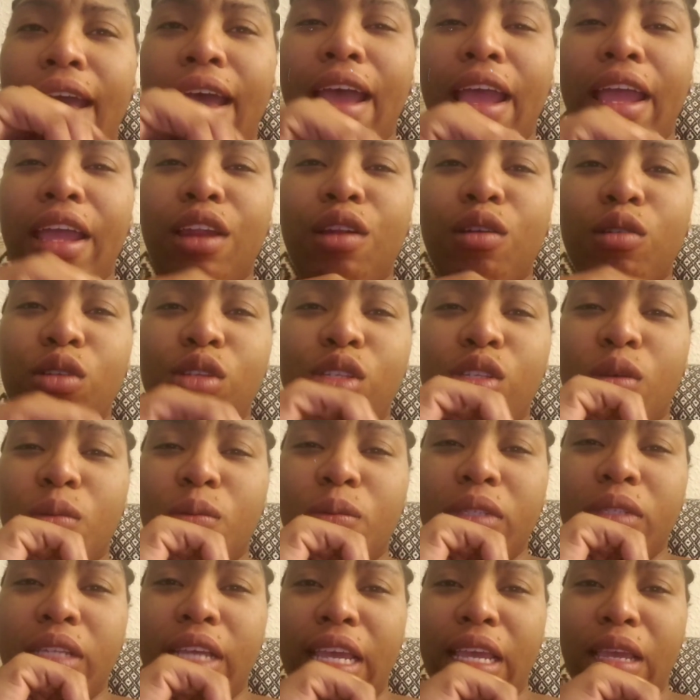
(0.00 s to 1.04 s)
And you know,
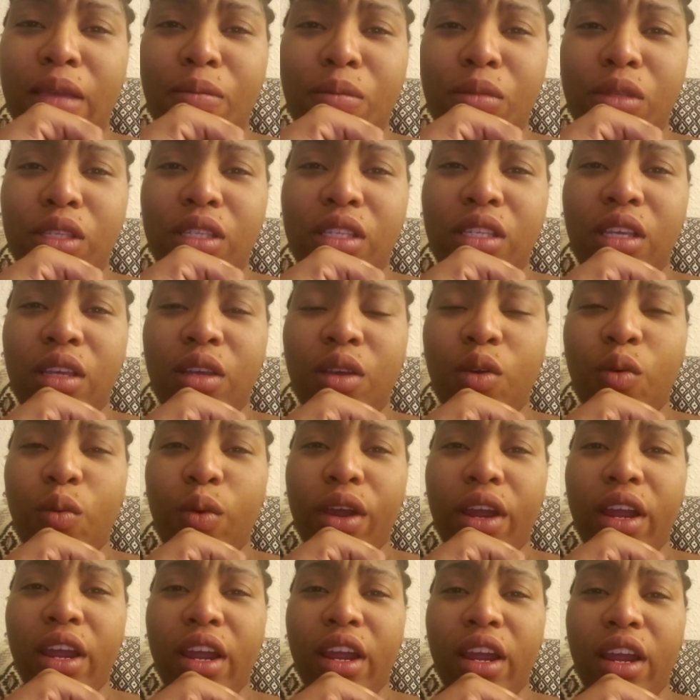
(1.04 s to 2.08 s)
sometimes
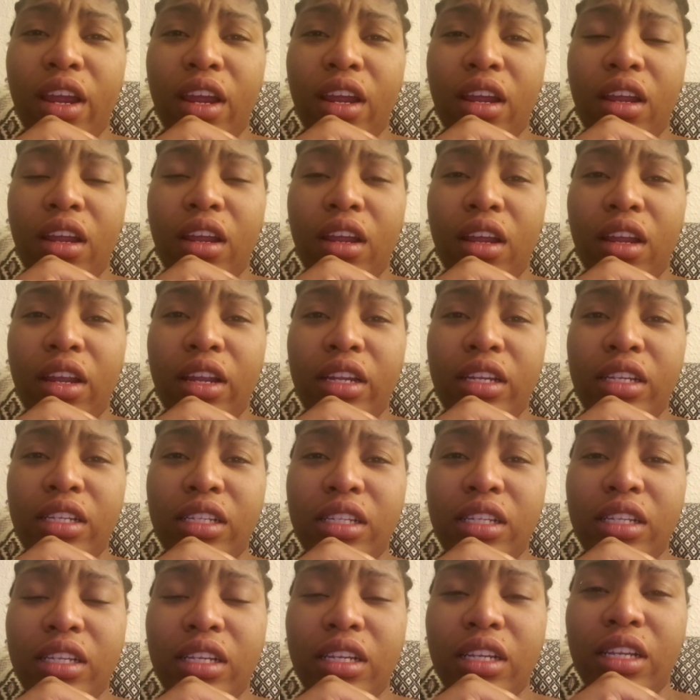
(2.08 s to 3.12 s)
we're
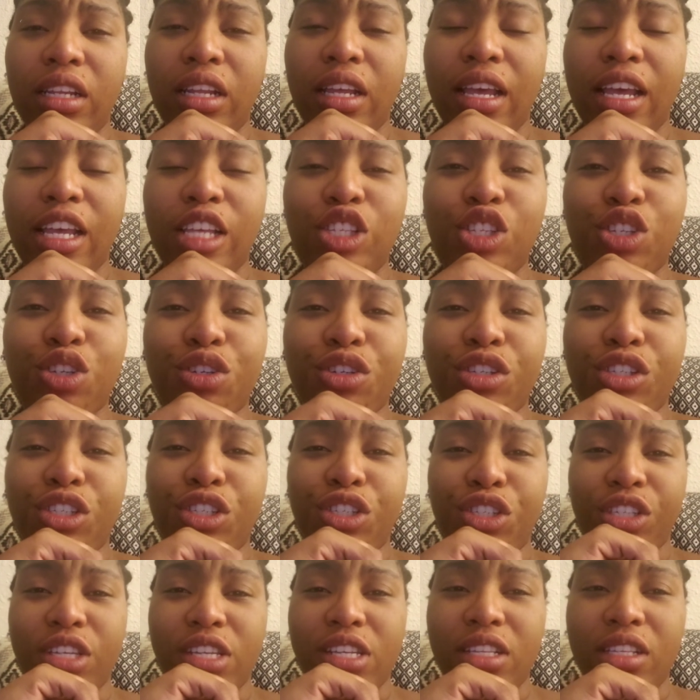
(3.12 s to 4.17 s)
as
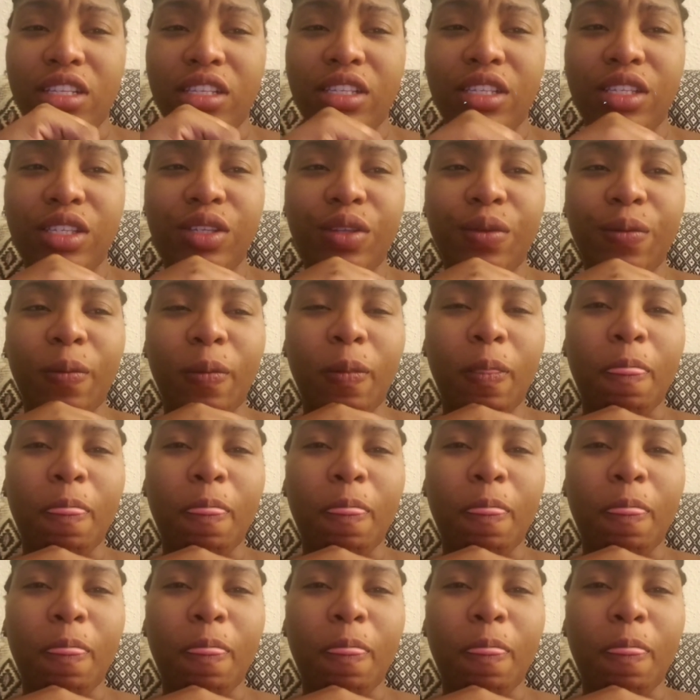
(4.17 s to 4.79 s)
Christians,